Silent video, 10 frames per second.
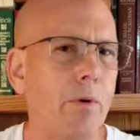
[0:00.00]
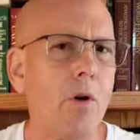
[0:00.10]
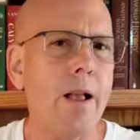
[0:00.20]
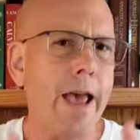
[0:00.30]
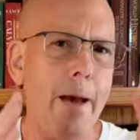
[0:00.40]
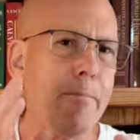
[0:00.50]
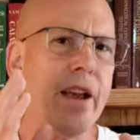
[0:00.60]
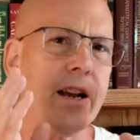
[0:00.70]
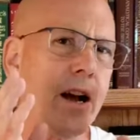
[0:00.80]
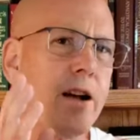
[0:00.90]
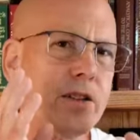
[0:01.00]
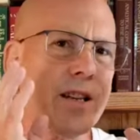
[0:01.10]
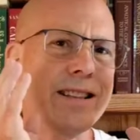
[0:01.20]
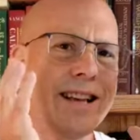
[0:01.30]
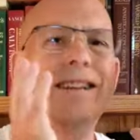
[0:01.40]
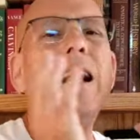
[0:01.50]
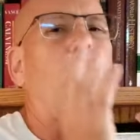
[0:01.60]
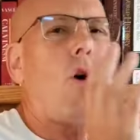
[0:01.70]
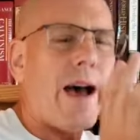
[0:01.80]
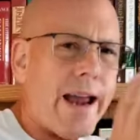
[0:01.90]
people, and because the
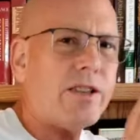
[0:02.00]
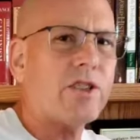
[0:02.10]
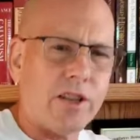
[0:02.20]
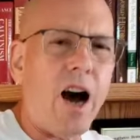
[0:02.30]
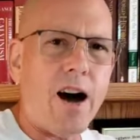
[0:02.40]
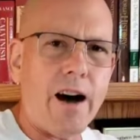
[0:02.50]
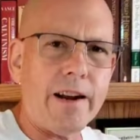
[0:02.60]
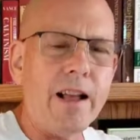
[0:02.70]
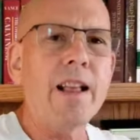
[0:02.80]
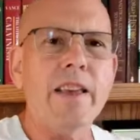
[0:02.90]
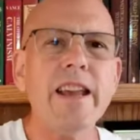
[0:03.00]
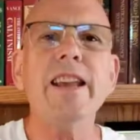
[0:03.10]
devil hates God,